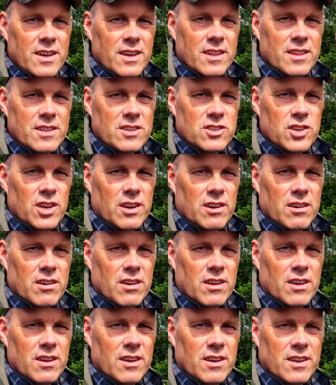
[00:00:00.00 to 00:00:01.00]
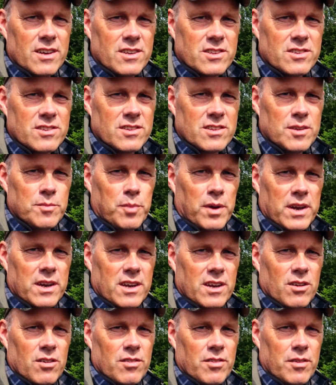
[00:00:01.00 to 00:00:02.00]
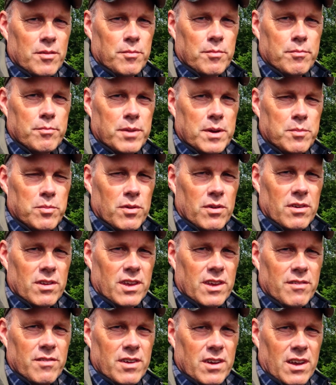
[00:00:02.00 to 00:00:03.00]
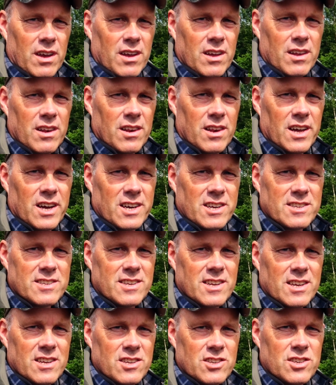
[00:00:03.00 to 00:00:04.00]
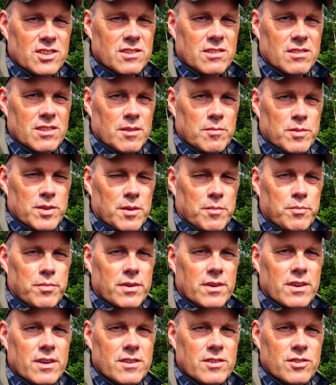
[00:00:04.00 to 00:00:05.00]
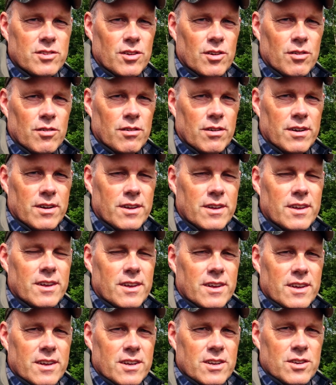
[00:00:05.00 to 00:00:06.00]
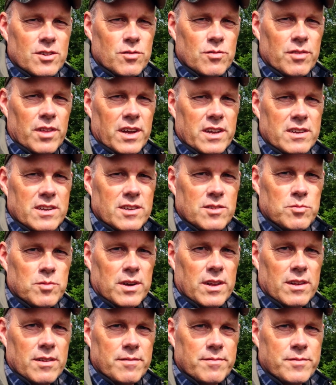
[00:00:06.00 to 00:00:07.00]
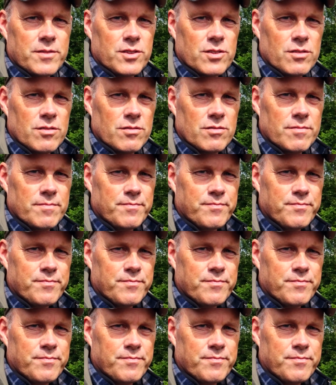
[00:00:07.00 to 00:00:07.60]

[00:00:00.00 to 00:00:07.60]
The channel is depending on the people giving likes and thumbs up, so do that as well. So